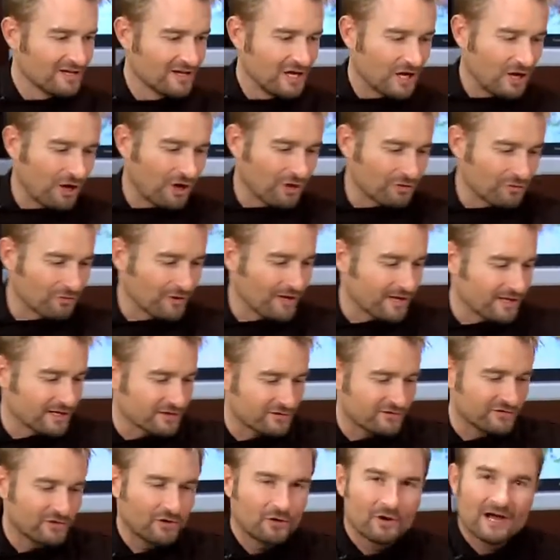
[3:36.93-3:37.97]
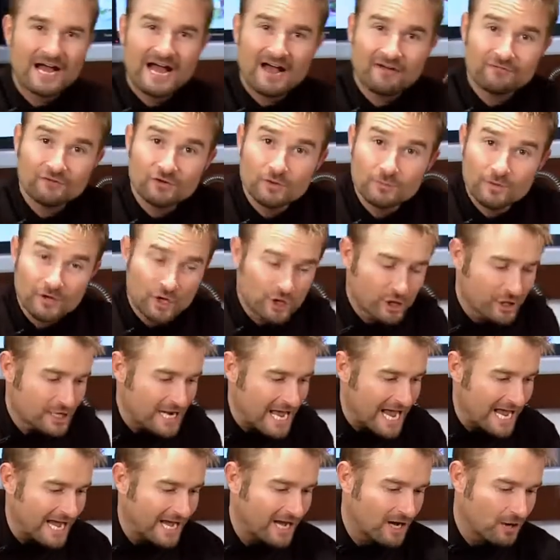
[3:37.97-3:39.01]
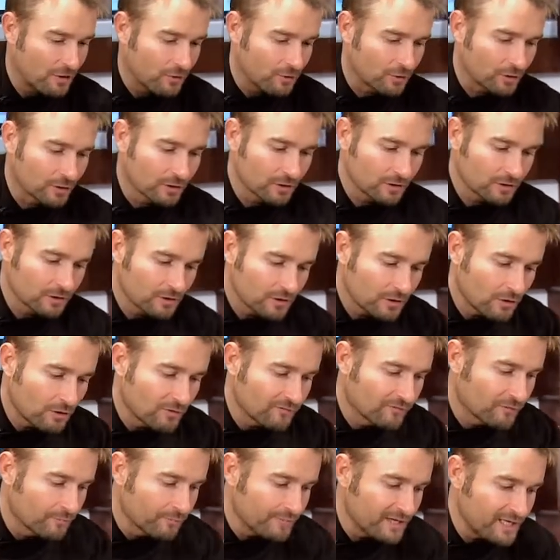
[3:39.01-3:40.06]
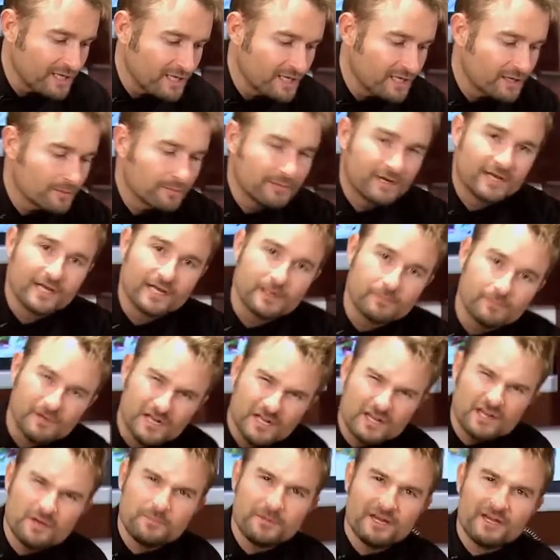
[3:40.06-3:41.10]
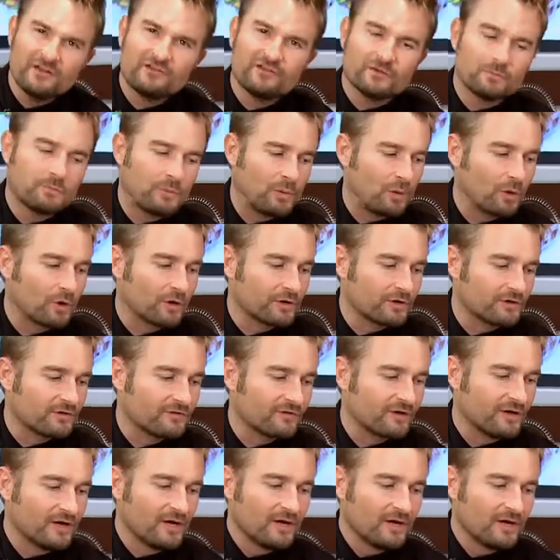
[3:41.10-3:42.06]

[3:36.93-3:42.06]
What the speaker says: All right, so after about an hour over medium heat's important